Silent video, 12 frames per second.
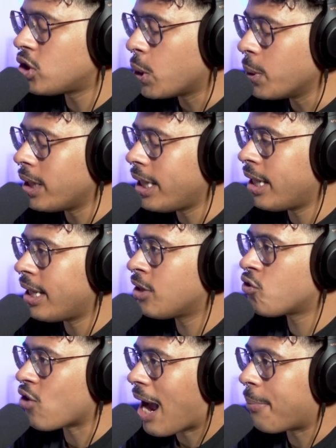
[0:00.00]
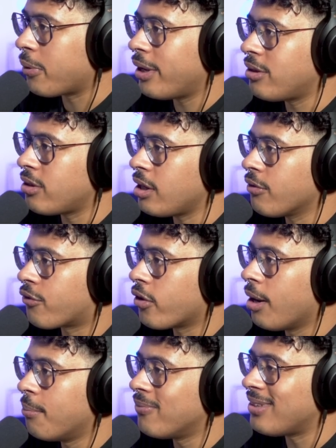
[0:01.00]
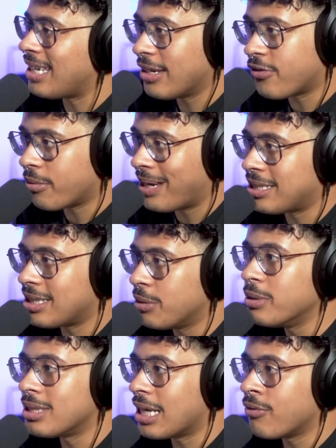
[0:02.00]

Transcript: solely extrapolating from the information that was